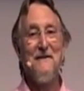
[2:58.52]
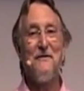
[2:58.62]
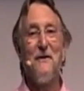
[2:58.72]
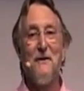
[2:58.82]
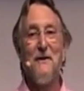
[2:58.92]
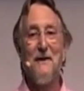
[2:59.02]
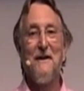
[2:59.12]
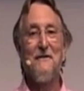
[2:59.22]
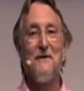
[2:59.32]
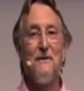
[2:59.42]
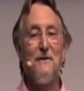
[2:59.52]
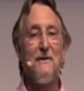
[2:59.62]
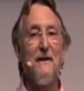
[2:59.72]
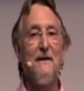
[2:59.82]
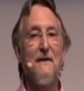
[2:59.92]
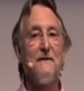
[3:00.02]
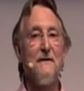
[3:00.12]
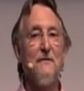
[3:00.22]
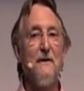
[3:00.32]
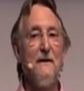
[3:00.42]
full of all kinds
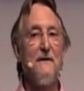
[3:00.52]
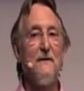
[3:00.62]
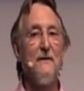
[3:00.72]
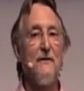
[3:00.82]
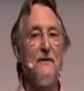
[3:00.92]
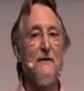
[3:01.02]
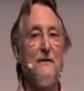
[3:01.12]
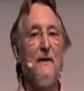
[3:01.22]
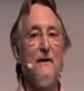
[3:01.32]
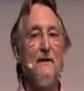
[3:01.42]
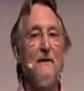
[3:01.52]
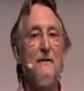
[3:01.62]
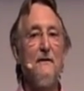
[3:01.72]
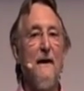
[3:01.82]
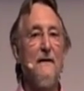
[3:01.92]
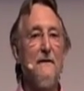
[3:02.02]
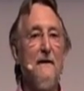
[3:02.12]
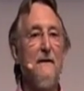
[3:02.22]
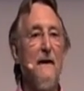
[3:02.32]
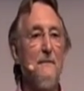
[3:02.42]
of resources that you have
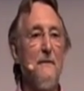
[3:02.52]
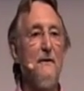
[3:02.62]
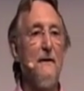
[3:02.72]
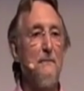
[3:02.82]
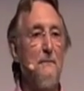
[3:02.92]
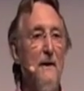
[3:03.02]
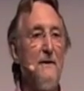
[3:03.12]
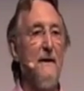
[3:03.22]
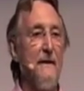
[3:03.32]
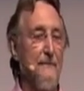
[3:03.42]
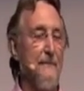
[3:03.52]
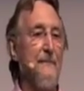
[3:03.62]
actually come to embody